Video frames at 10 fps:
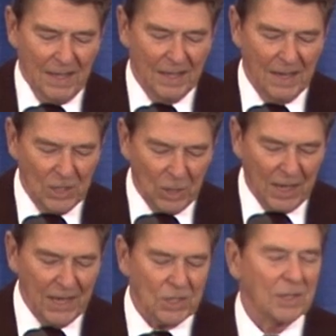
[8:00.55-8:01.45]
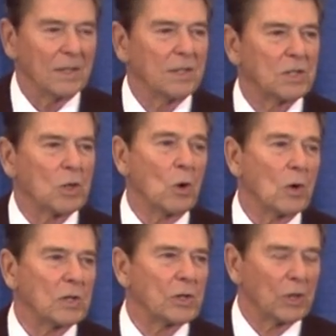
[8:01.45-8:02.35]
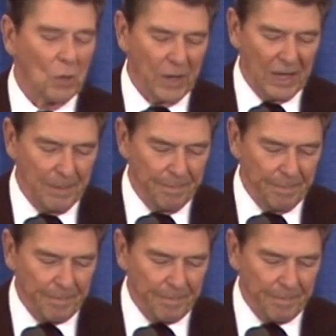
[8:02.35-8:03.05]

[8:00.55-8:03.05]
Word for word: In education, scores are going up,